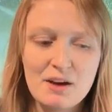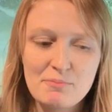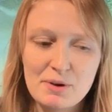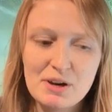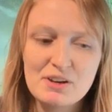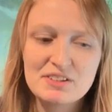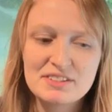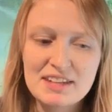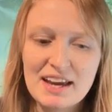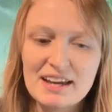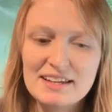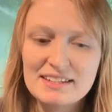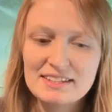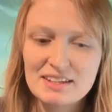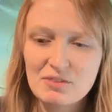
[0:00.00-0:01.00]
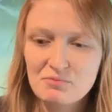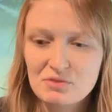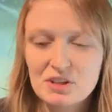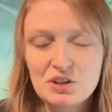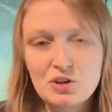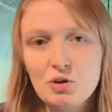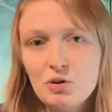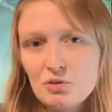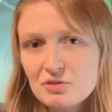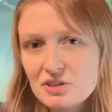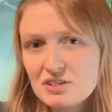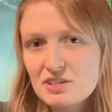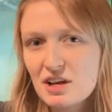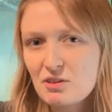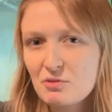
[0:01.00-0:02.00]
but say something
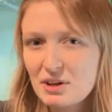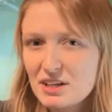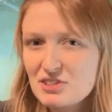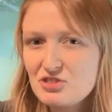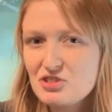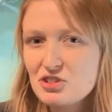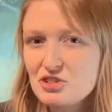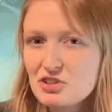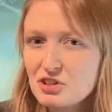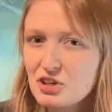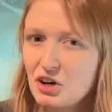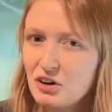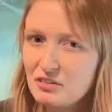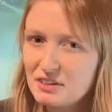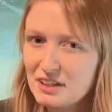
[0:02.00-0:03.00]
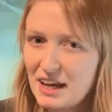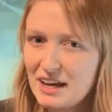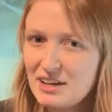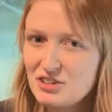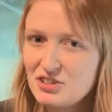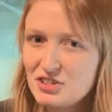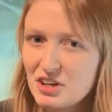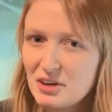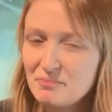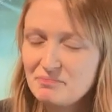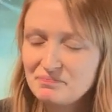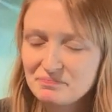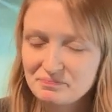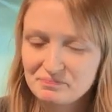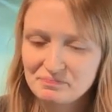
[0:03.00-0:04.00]
causes something when it's just a correlation,
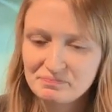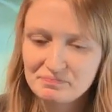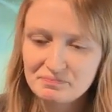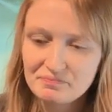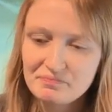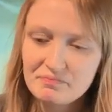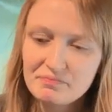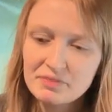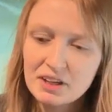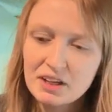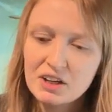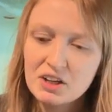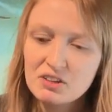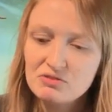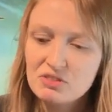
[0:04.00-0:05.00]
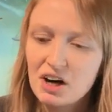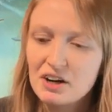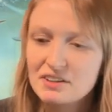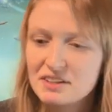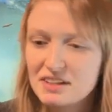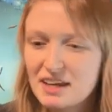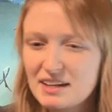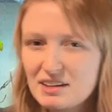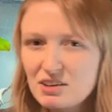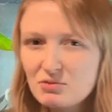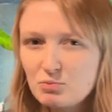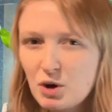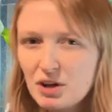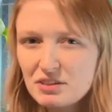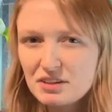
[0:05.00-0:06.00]
rather than
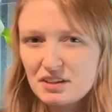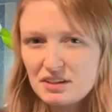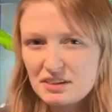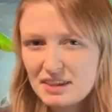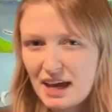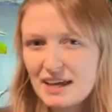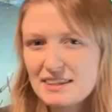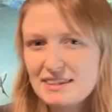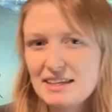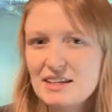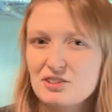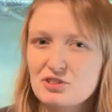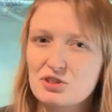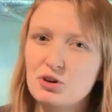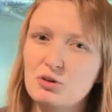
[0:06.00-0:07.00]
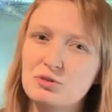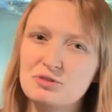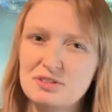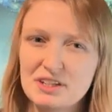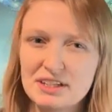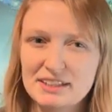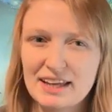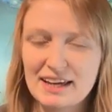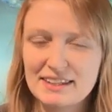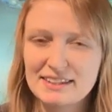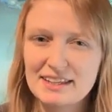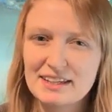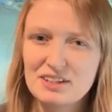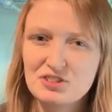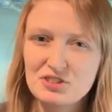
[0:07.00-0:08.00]
one that thing's causing that
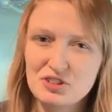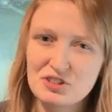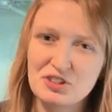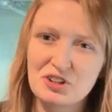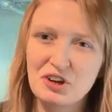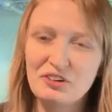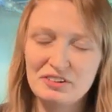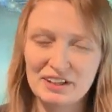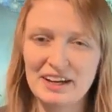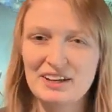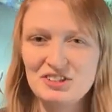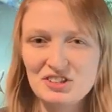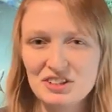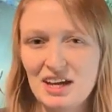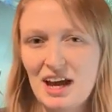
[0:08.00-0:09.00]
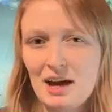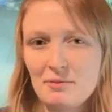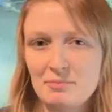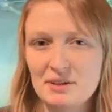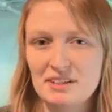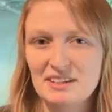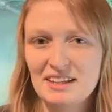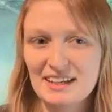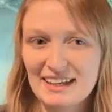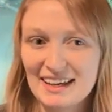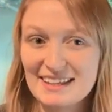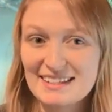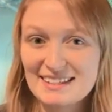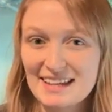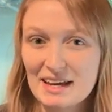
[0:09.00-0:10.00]
thing. It's just a correlation happening
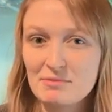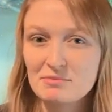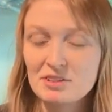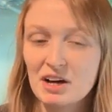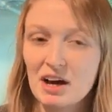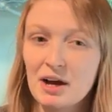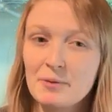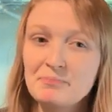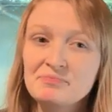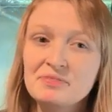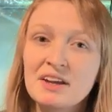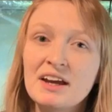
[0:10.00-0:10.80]
at the same time.